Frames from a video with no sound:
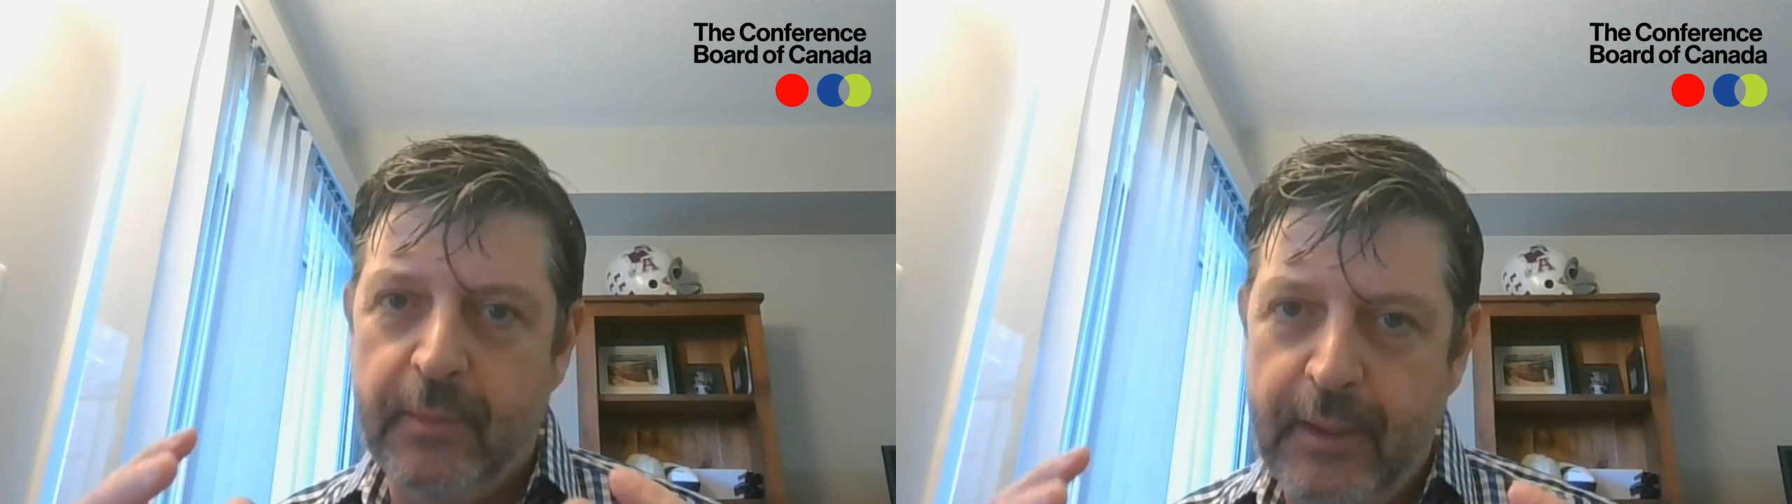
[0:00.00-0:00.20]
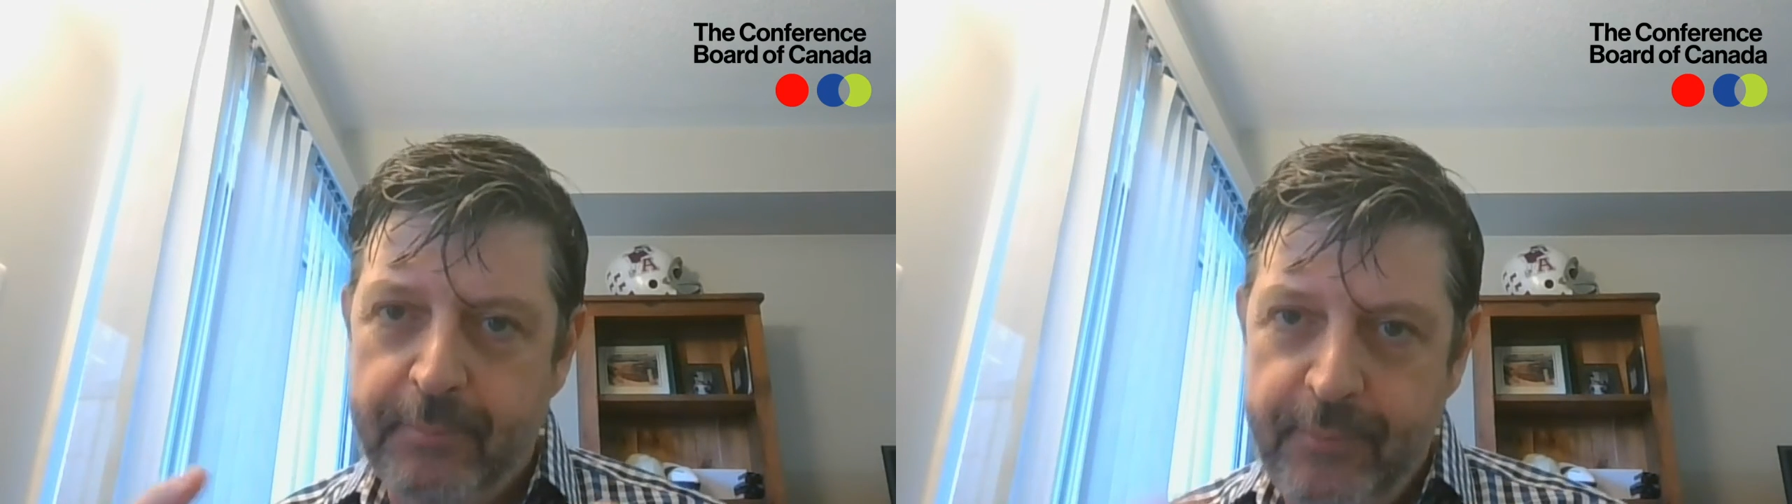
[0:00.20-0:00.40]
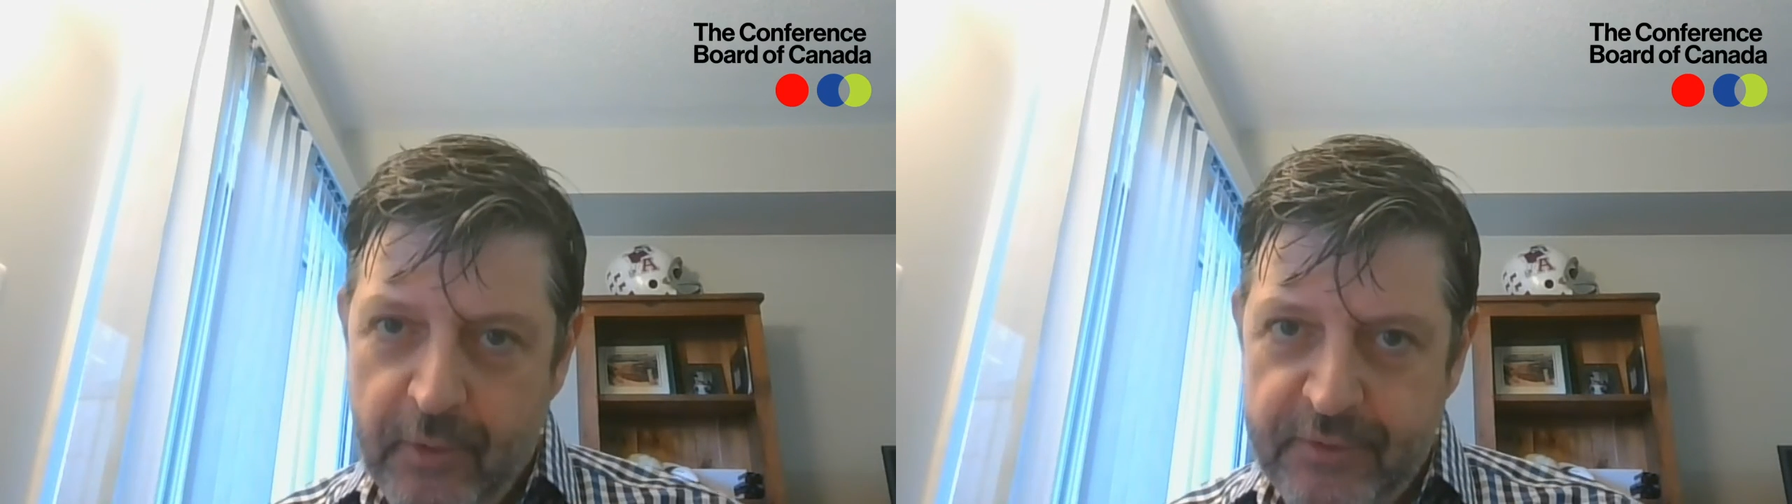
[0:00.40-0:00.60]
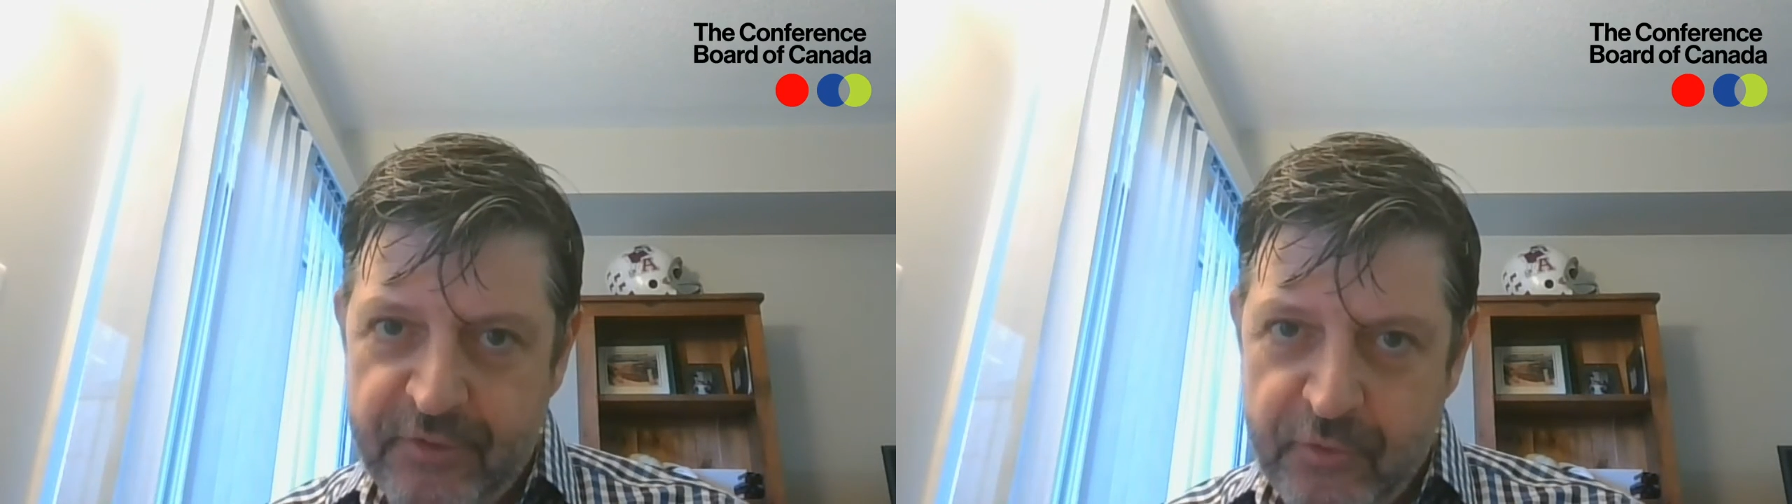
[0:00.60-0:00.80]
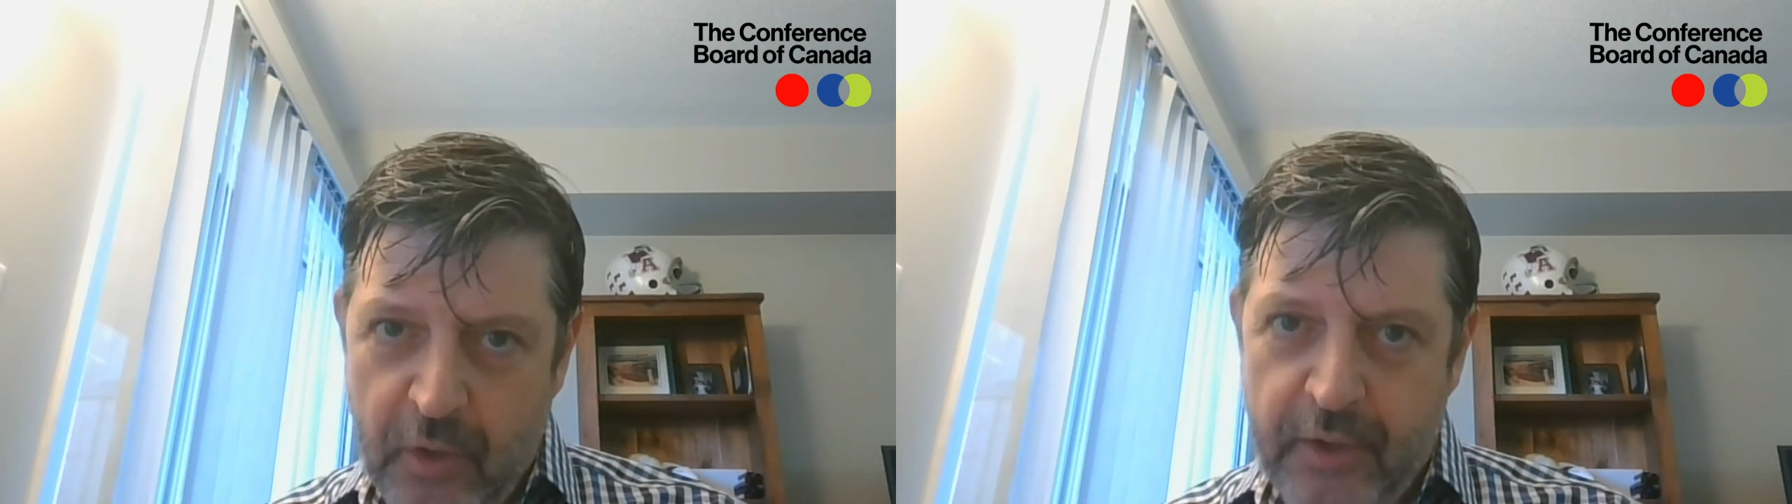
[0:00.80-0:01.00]
help build us
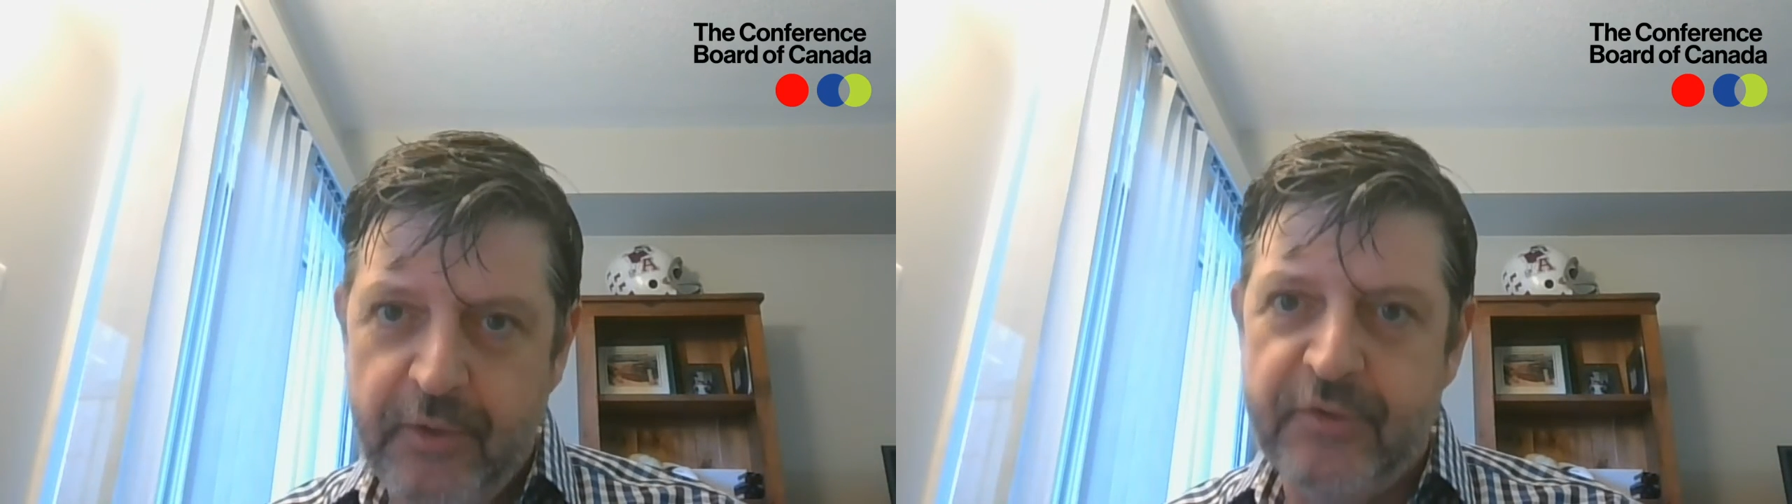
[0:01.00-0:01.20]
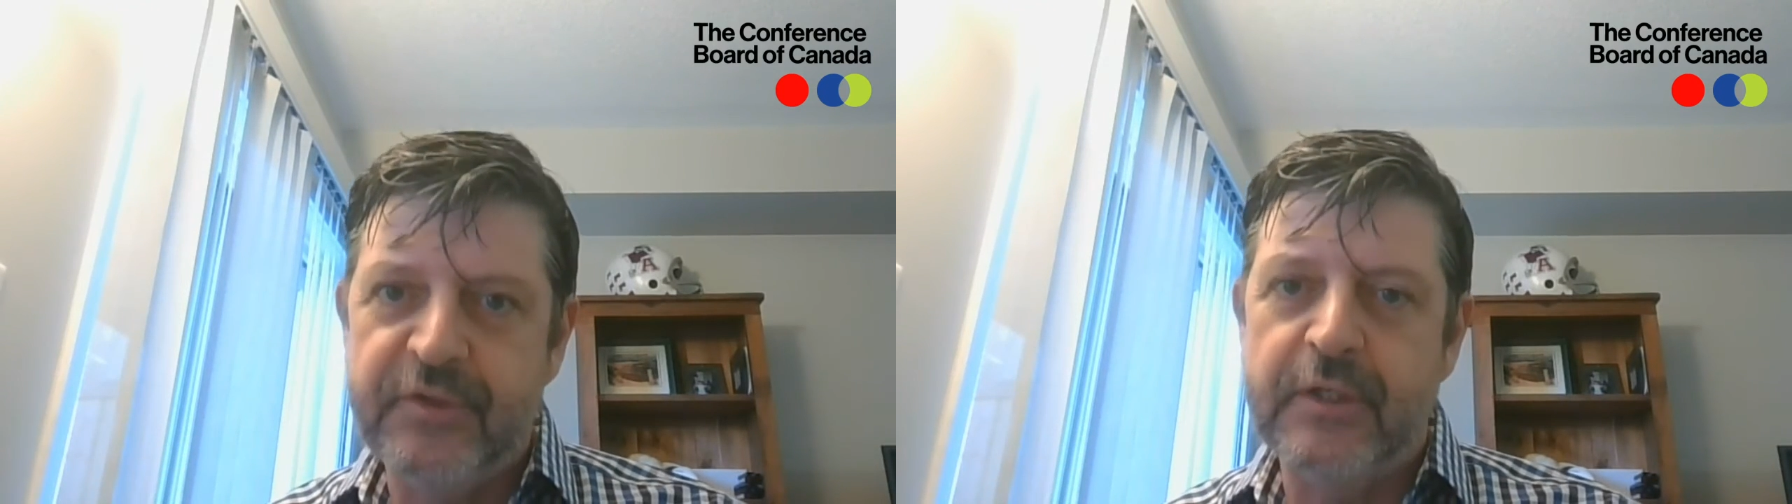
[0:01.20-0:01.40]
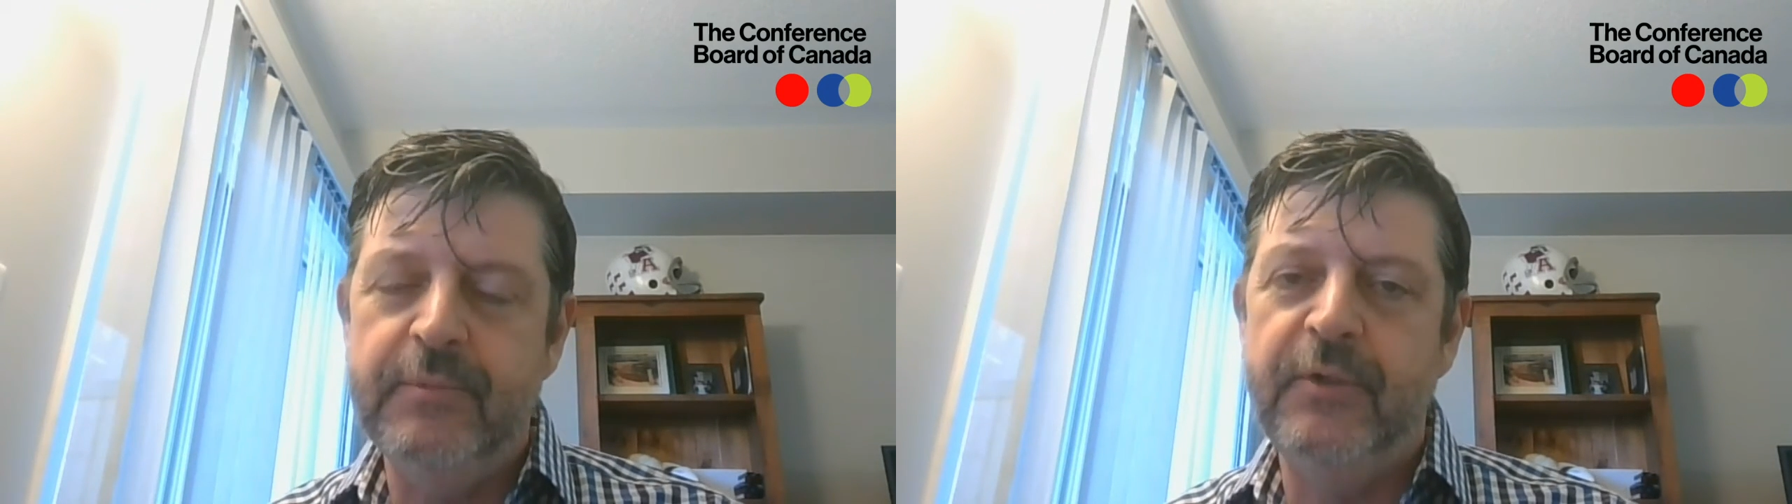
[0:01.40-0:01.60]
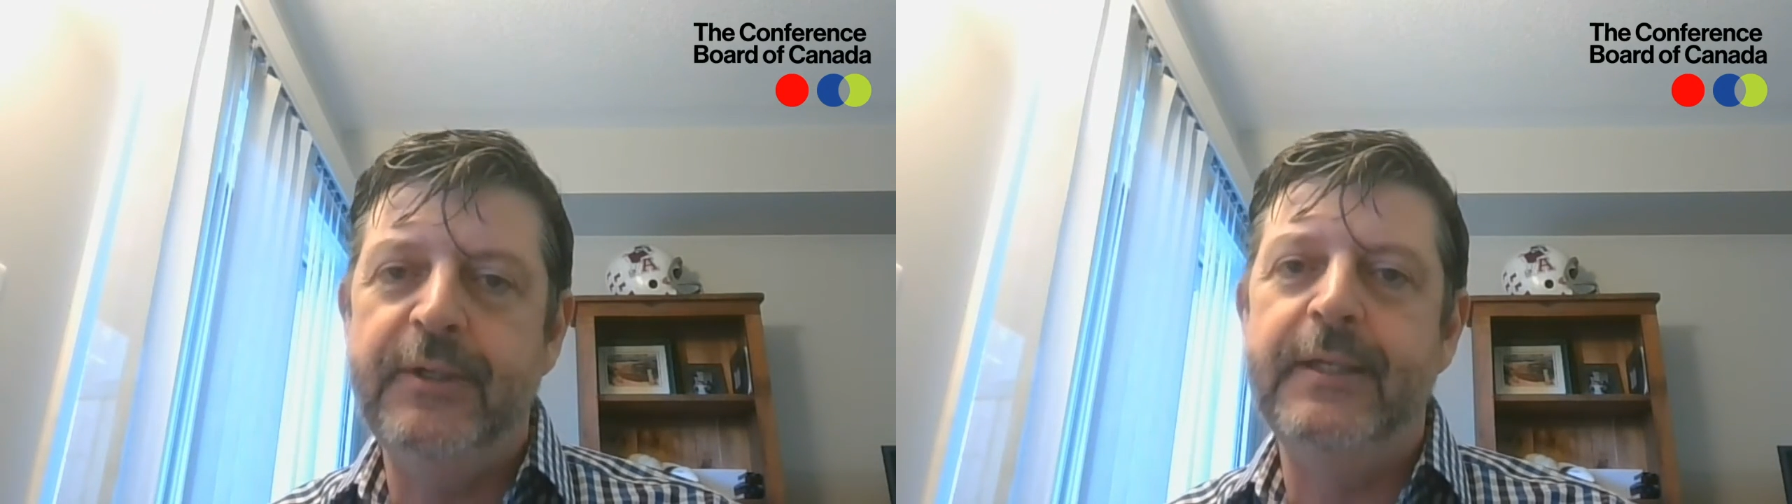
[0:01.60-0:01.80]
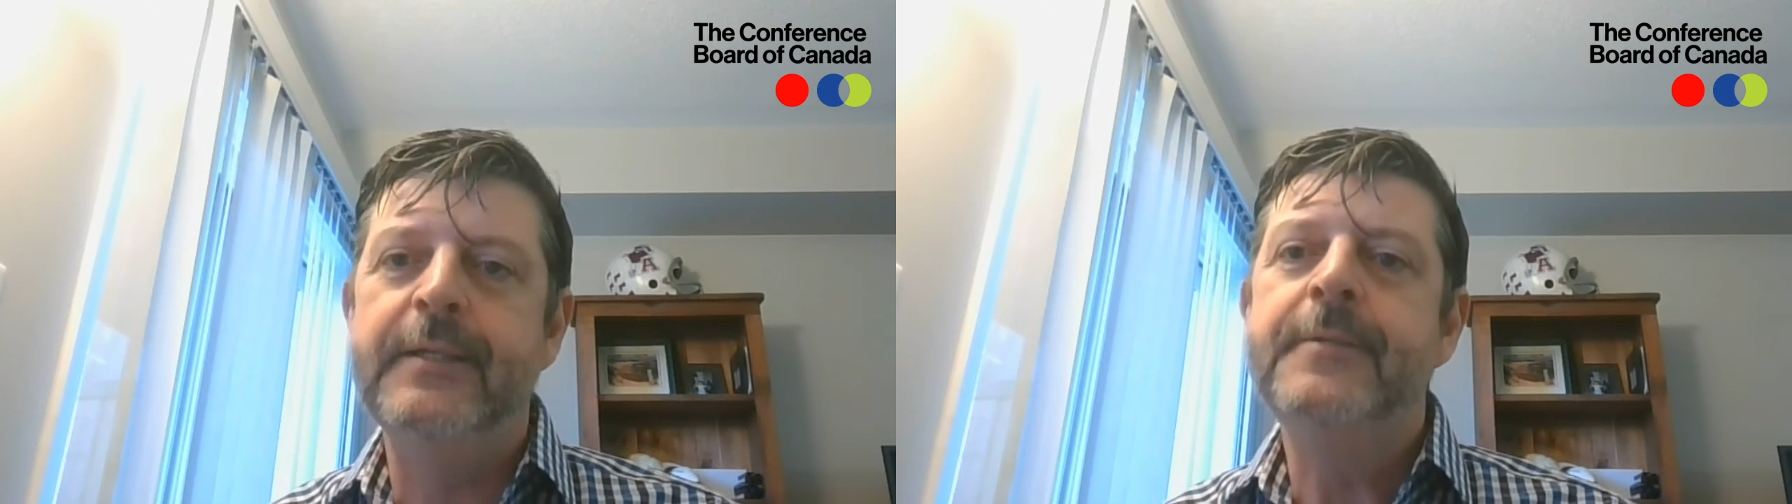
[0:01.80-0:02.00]
stronger as a
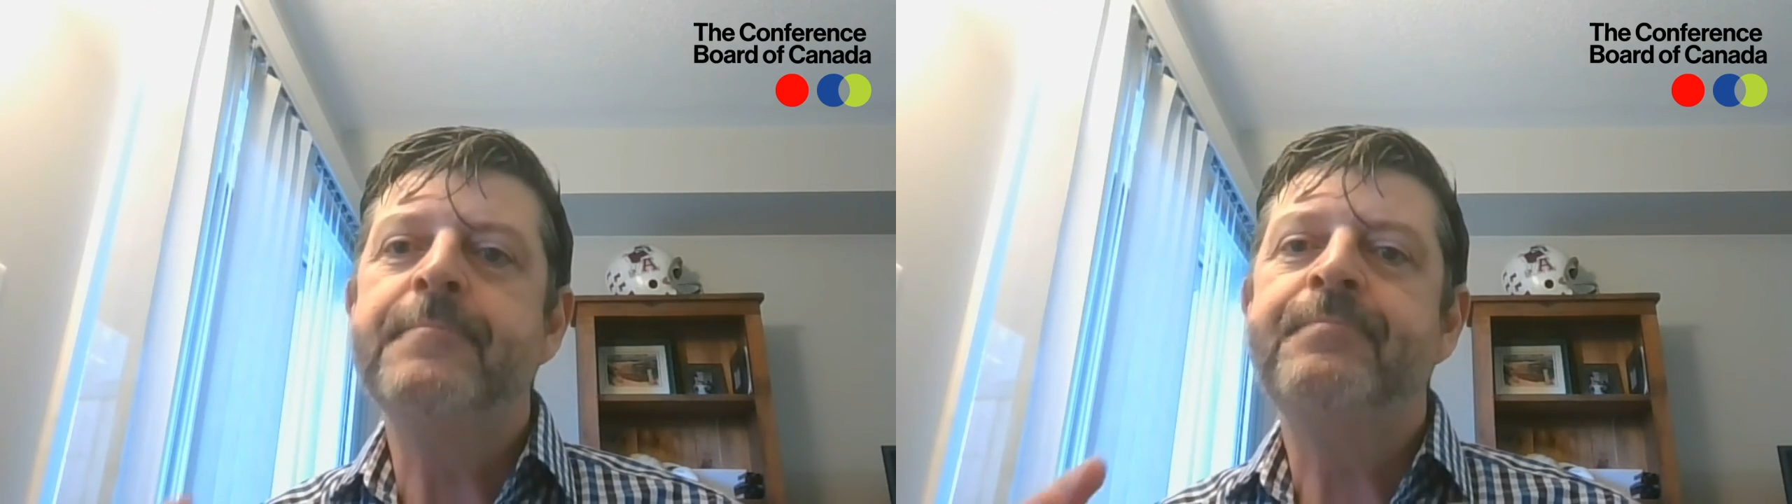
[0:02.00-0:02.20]
community,